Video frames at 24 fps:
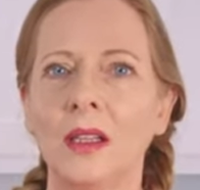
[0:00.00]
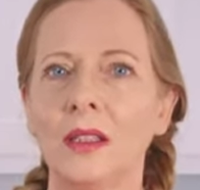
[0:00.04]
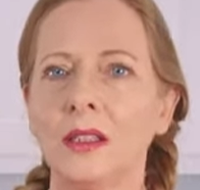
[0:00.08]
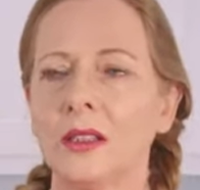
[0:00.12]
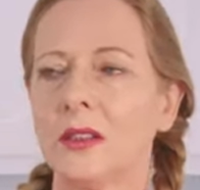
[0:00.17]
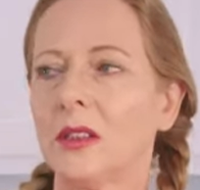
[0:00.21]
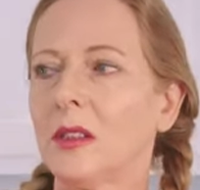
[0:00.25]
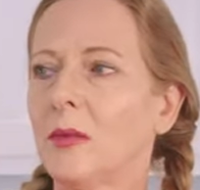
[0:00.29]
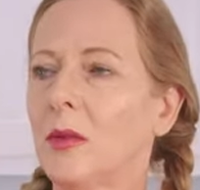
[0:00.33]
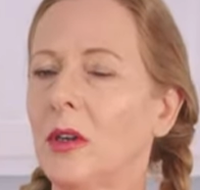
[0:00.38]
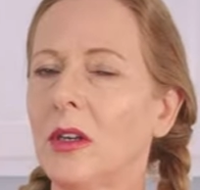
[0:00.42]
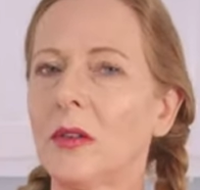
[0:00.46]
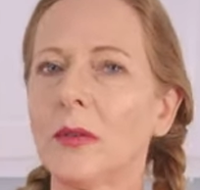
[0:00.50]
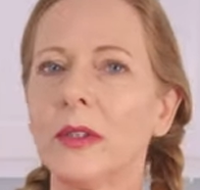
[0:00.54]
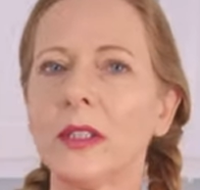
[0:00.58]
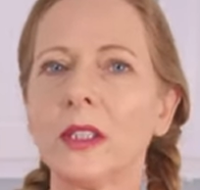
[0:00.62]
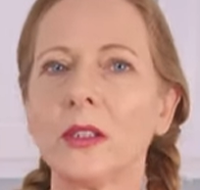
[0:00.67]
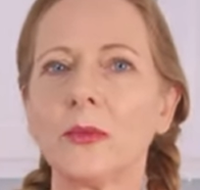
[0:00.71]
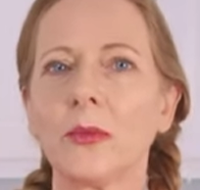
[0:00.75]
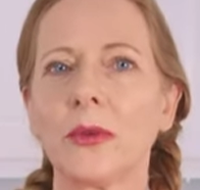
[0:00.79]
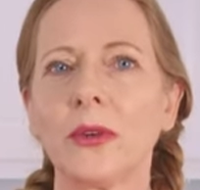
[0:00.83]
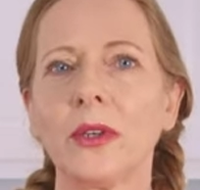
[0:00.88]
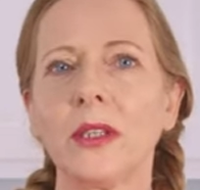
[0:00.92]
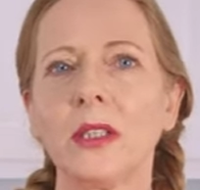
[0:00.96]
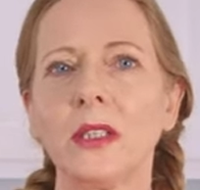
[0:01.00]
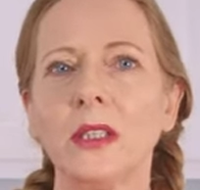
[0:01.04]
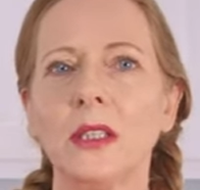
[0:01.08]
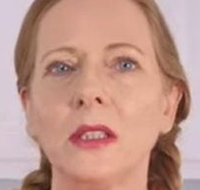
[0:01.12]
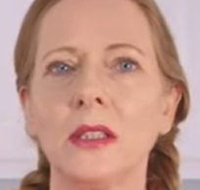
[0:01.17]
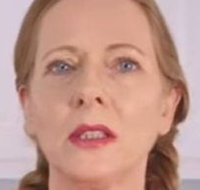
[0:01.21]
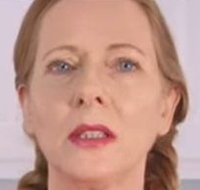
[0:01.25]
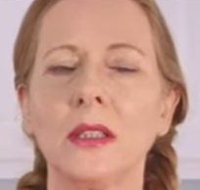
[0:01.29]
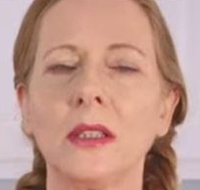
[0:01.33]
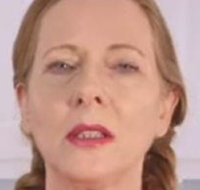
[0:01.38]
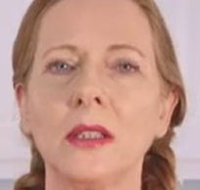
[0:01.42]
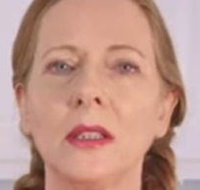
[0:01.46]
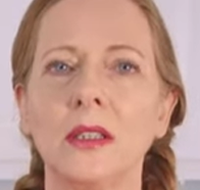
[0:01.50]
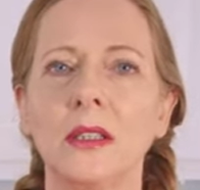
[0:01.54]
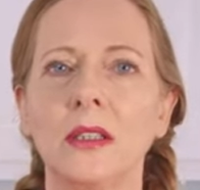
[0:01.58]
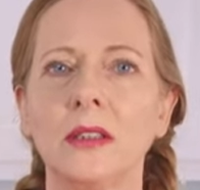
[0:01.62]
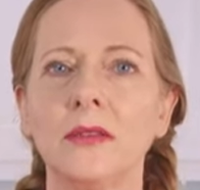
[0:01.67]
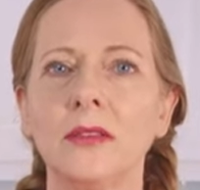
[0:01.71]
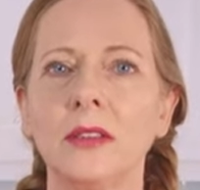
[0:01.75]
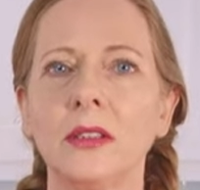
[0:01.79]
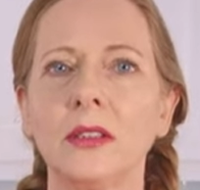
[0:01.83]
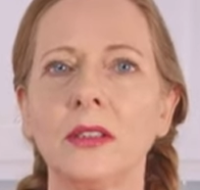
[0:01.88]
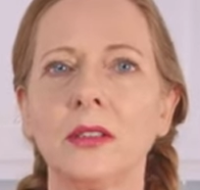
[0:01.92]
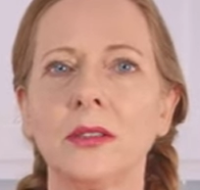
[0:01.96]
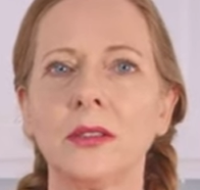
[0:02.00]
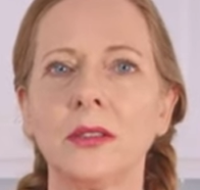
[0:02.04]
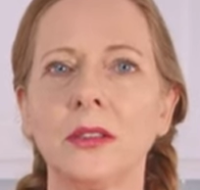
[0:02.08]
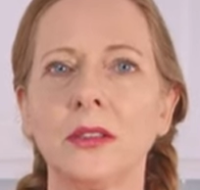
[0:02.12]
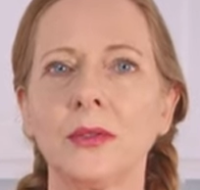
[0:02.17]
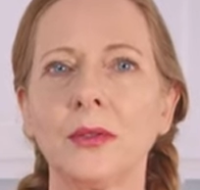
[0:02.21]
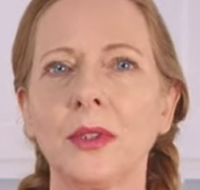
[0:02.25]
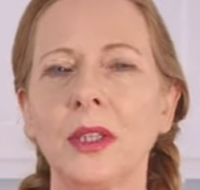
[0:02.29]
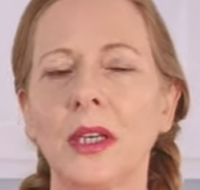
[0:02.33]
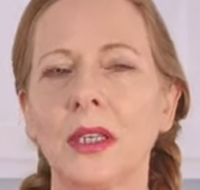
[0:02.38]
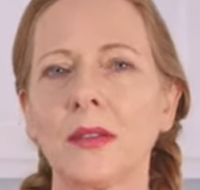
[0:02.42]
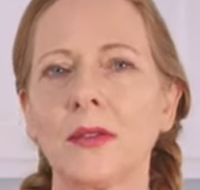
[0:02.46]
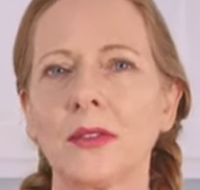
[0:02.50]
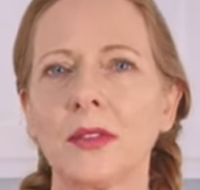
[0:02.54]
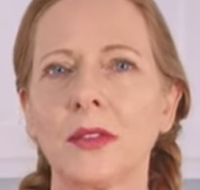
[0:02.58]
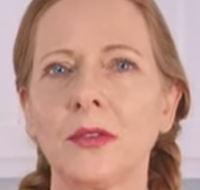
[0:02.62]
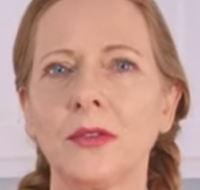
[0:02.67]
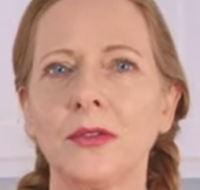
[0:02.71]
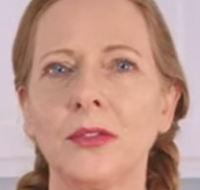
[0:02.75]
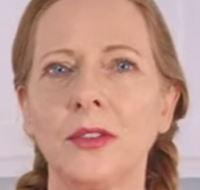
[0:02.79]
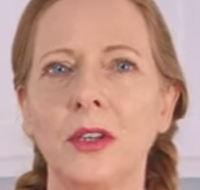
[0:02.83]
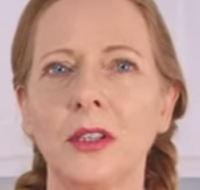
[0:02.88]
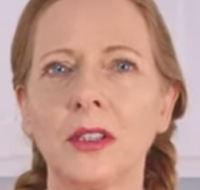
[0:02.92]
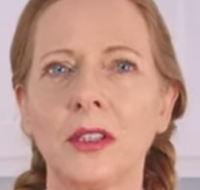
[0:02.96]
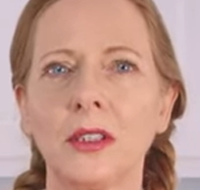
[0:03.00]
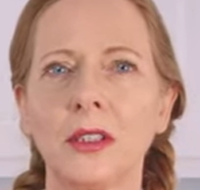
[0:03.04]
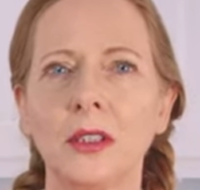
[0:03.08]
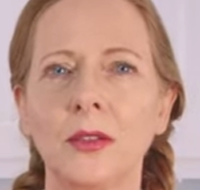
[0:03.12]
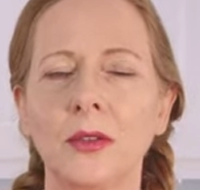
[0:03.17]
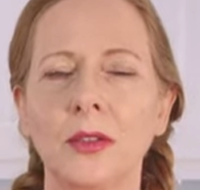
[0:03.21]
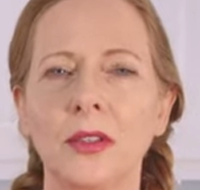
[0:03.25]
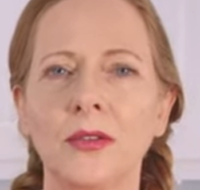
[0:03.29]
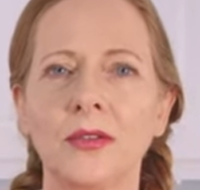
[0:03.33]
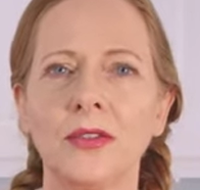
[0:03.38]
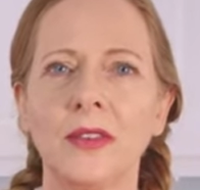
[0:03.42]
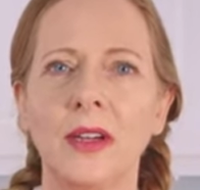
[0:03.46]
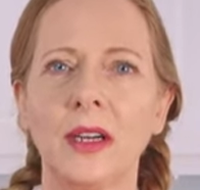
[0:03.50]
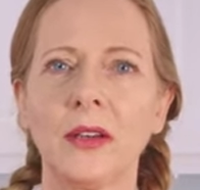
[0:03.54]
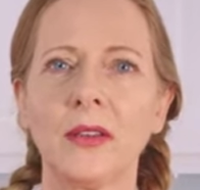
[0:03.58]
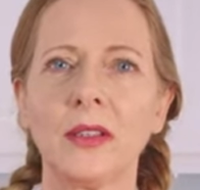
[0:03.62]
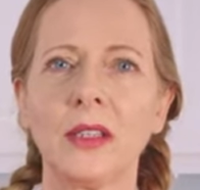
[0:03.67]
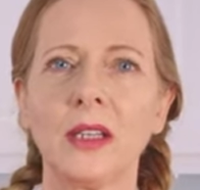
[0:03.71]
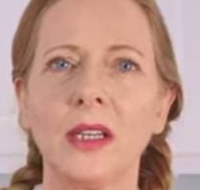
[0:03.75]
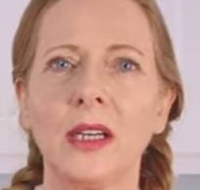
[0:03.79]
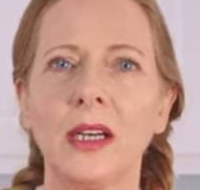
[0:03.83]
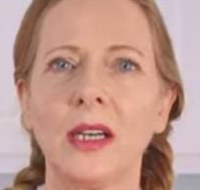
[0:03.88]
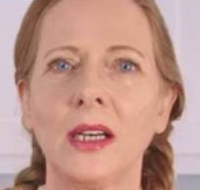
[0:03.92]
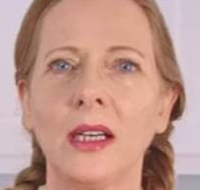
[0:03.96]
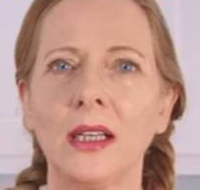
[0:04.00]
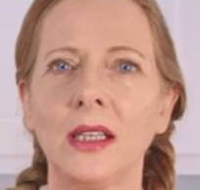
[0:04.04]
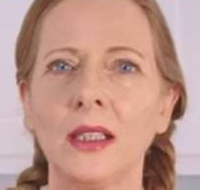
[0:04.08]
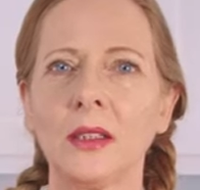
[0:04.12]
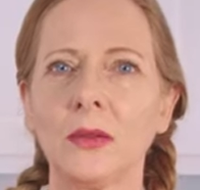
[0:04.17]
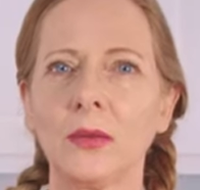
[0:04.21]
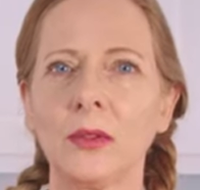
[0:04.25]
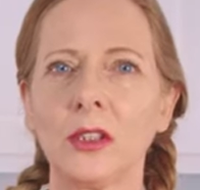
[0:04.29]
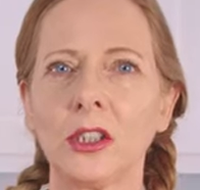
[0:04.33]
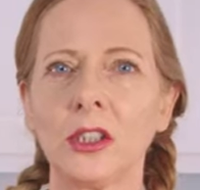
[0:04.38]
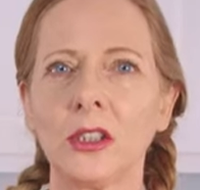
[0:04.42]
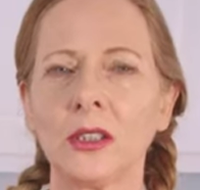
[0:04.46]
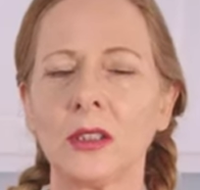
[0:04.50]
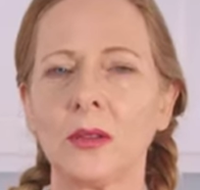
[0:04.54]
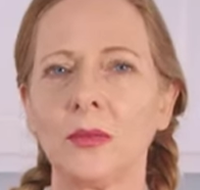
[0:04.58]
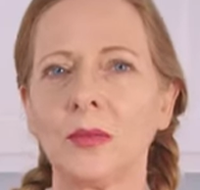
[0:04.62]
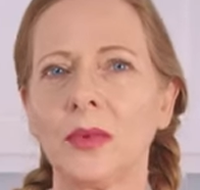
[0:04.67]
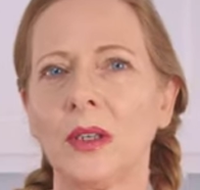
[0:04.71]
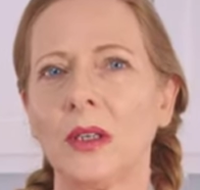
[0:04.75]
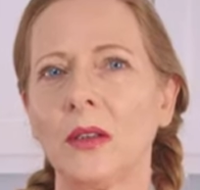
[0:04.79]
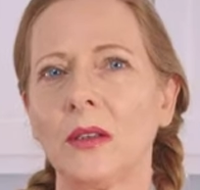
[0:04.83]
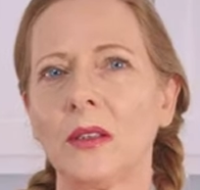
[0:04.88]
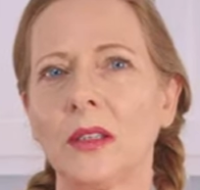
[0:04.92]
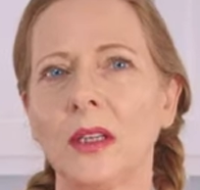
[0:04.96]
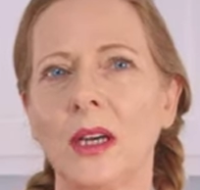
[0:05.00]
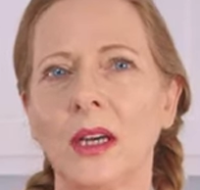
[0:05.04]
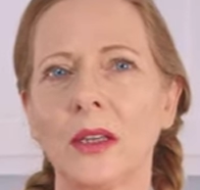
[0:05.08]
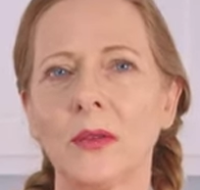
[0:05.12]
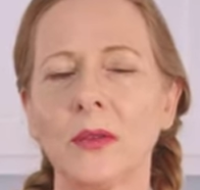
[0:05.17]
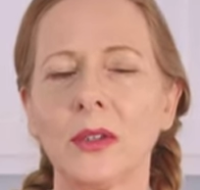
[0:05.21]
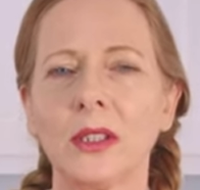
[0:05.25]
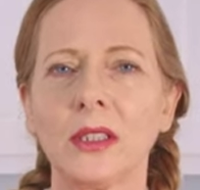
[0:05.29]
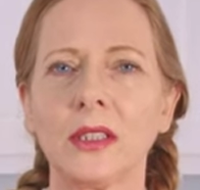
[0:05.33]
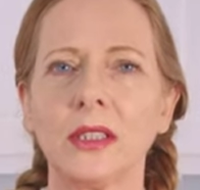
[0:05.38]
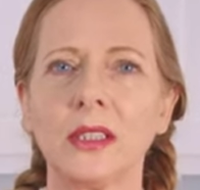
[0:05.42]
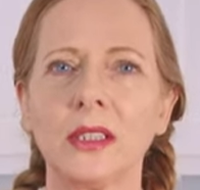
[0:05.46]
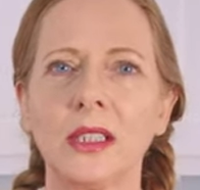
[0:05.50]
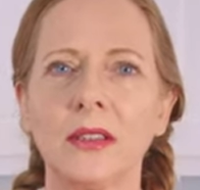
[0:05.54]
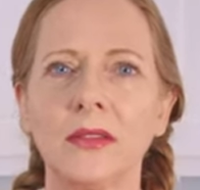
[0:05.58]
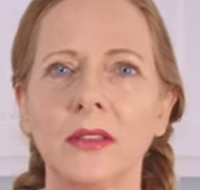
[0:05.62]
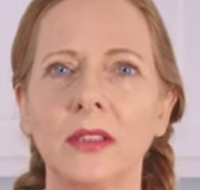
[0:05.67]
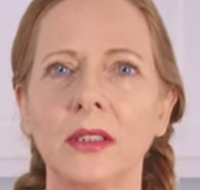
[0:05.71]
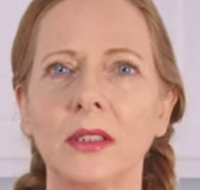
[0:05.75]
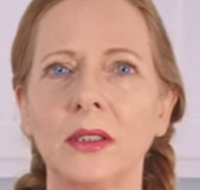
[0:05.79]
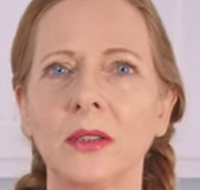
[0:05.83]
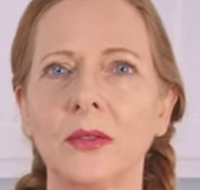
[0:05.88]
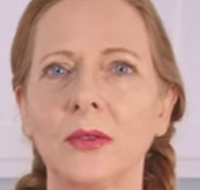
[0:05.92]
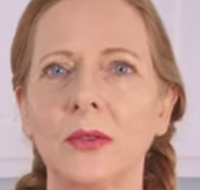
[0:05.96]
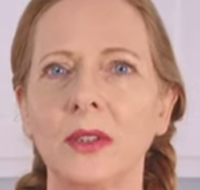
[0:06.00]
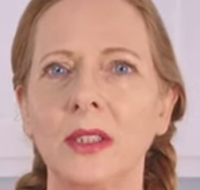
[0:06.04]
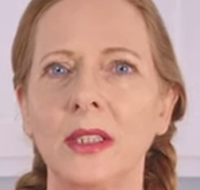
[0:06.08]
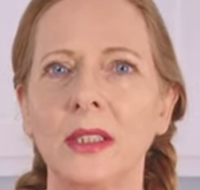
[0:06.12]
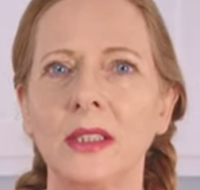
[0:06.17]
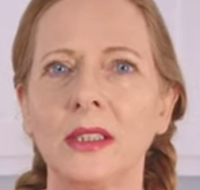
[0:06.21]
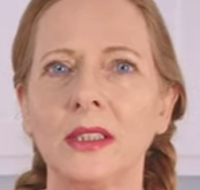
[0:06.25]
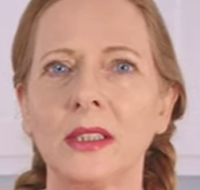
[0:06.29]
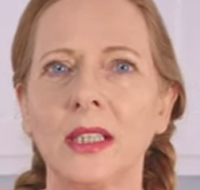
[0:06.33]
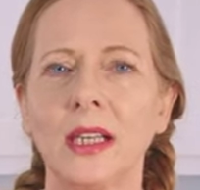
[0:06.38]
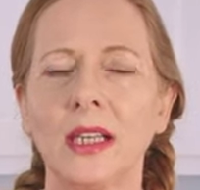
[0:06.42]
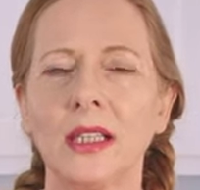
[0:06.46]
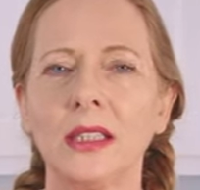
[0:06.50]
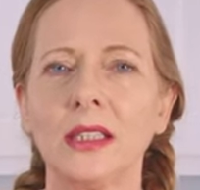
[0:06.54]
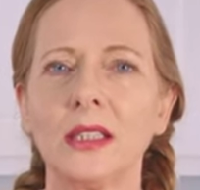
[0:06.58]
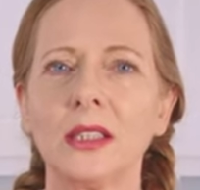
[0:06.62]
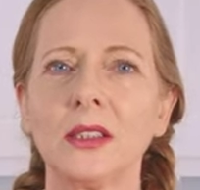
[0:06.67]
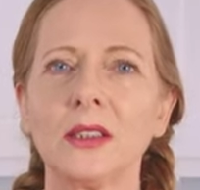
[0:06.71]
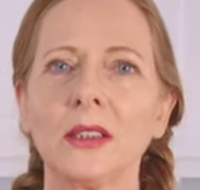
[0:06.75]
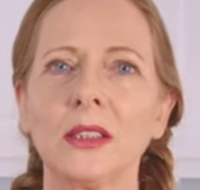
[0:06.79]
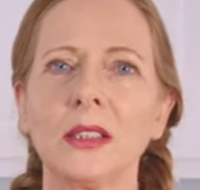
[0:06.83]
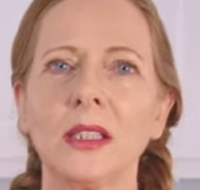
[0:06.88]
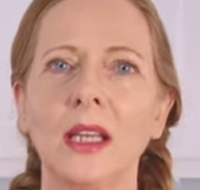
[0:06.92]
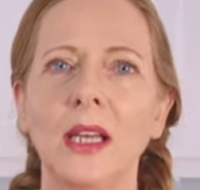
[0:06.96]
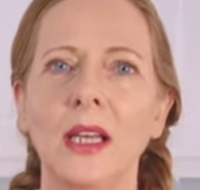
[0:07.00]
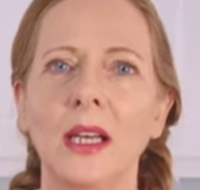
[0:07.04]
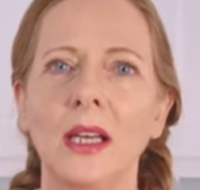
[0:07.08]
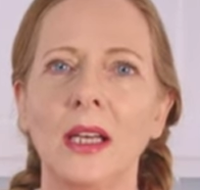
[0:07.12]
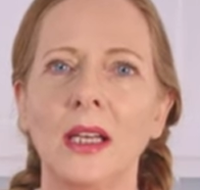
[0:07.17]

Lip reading: So I'm already preheating the oven to 340 degrees Fahrenheit, which is about 170 degrees Celsius.